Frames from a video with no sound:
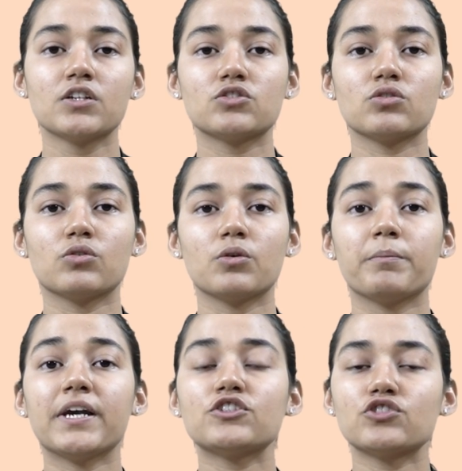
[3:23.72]
So
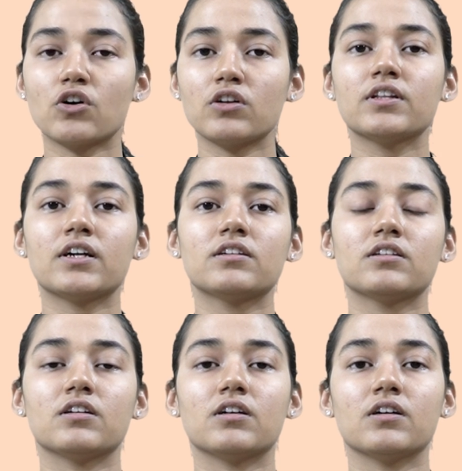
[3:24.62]
make sure that
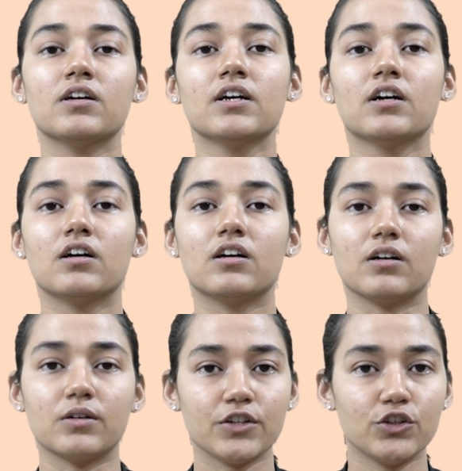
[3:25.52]

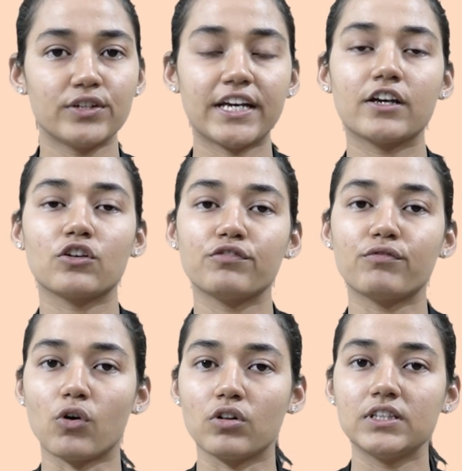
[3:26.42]
you take care
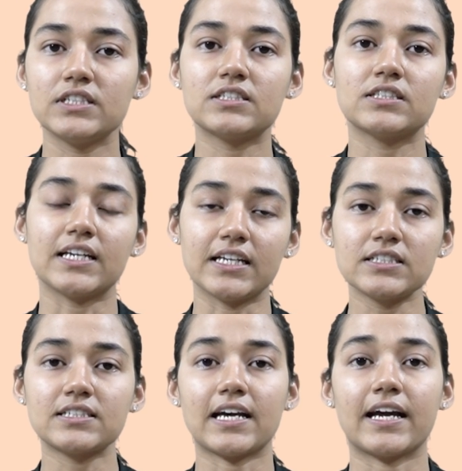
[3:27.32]
of all these things,